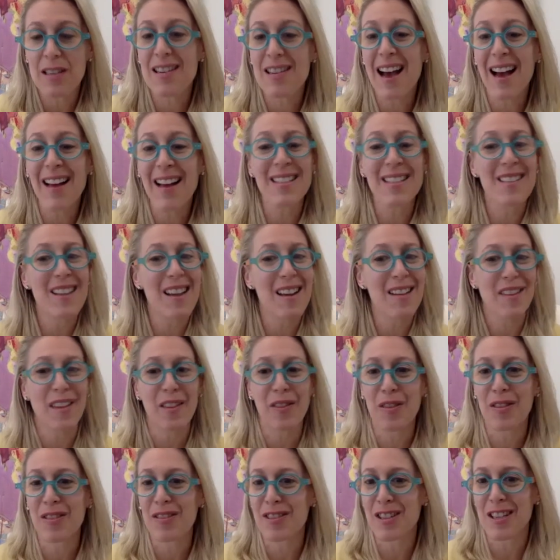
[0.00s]
Not saying
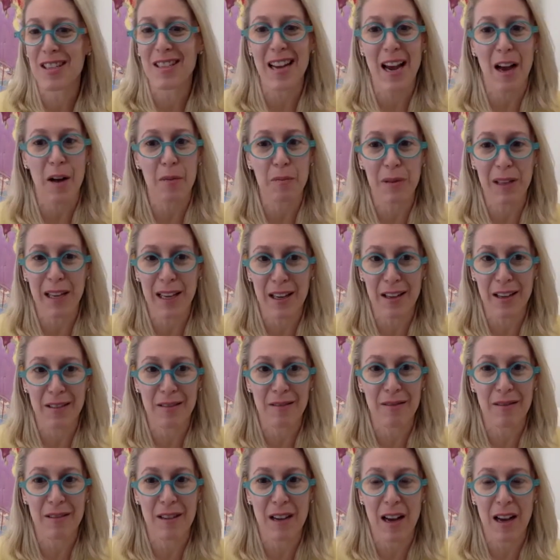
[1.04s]
that to downplay
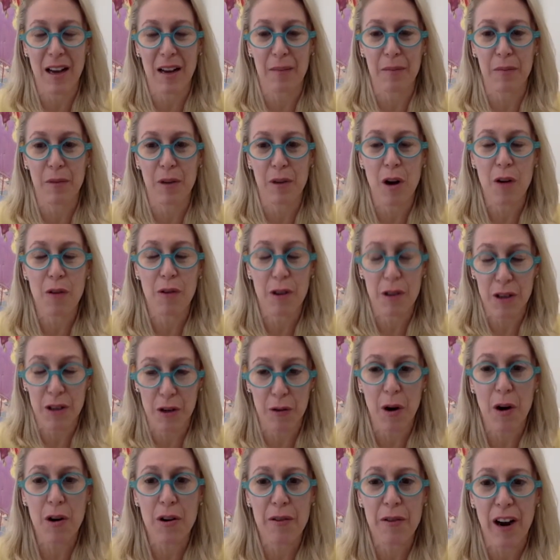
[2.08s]
um,
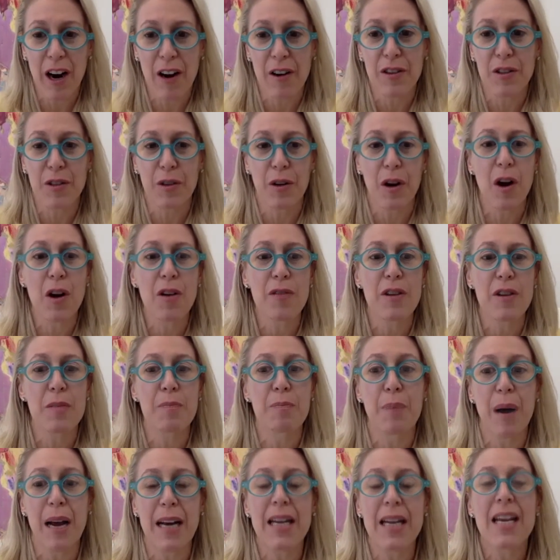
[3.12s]
coronavirus or
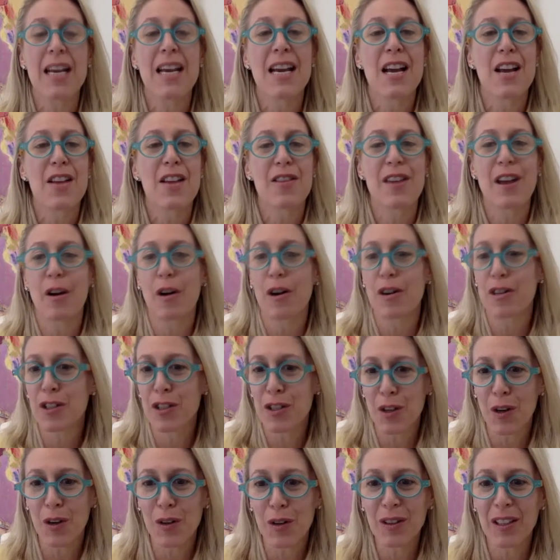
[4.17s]
COVID, but there are
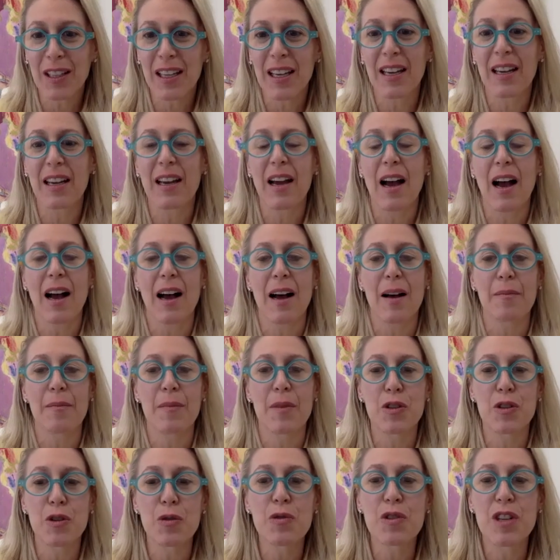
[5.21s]
certainly um,
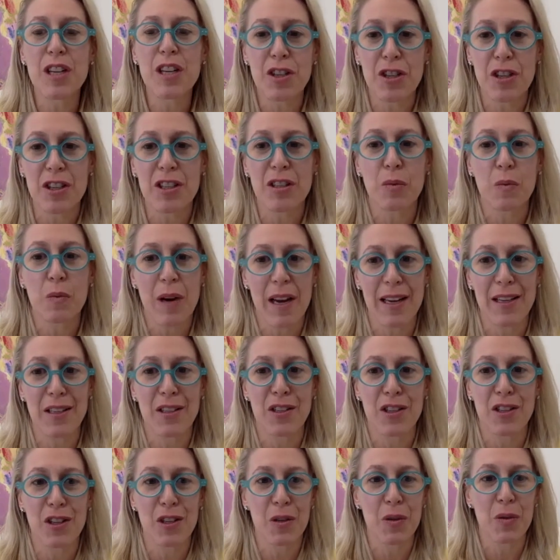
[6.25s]
judicious
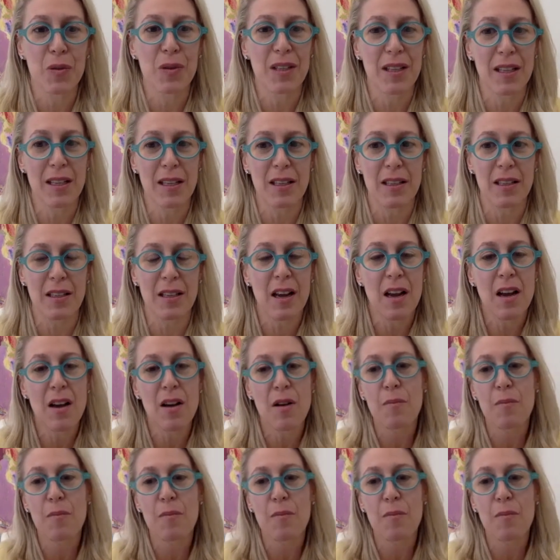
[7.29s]
ways to use these